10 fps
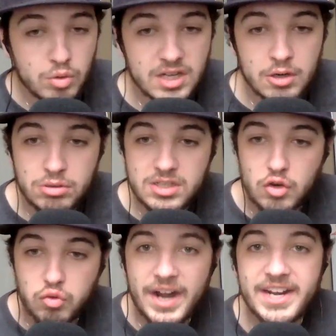who's who's a
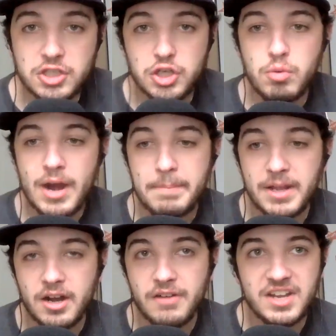great two-way
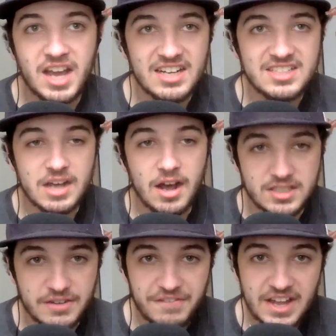player. If you got a,
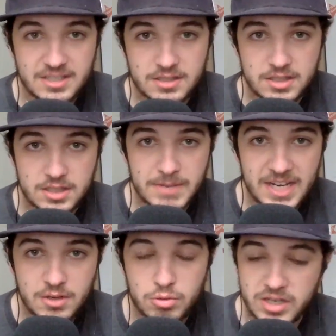a
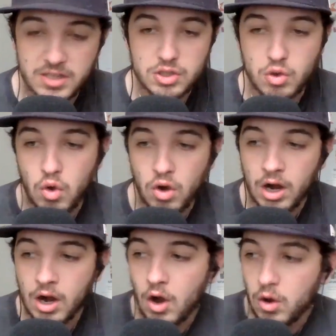defenseman who can
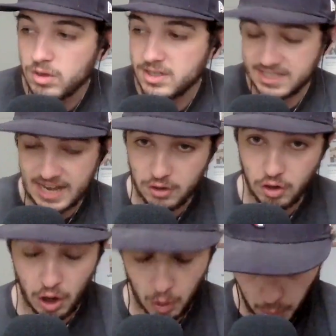score or a
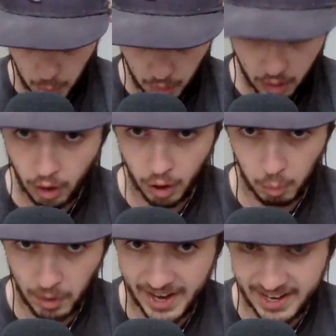center or a, or
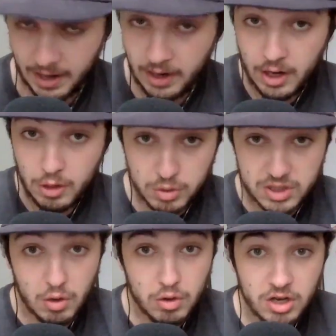a wing
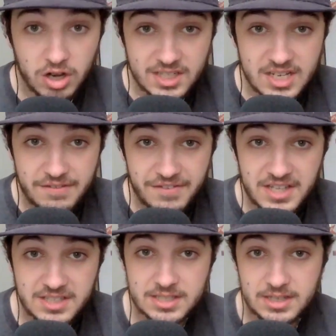who's so good on
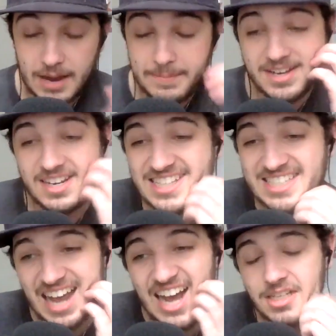defense, I mean,
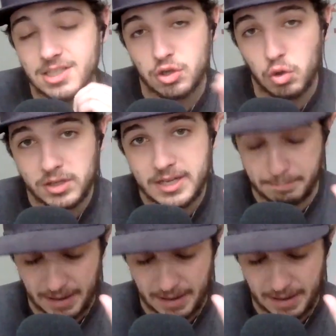it's not solely